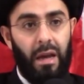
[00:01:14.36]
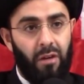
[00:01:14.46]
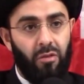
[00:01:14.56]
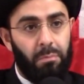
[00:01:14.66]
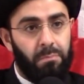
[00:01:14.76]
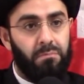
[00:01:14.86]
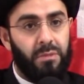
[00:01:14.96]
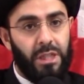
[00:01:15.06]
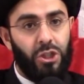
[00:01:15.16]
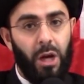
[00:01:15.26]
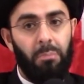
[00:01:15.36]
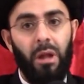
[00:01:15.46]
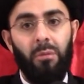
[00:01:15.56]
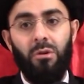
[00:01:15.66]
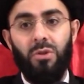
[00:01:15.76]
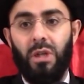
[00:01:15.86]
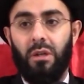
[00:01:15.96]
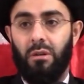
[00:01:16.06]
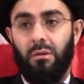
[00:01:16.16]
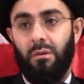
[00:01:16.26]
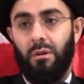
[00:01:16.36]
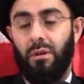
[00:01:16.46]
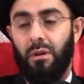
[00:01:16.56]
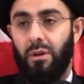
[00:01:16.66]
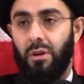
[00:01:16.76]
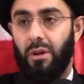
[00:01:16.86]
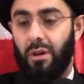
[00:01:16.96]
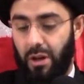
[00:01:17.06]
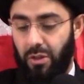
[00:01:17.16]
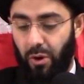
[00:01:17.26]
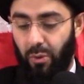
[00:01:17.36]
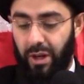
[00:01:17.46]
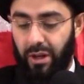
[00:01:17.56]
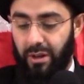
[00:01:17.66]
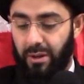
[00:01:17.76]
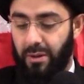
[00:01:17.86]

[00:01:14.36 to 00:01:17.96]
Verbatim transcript: Have a DJ play music in their wedding.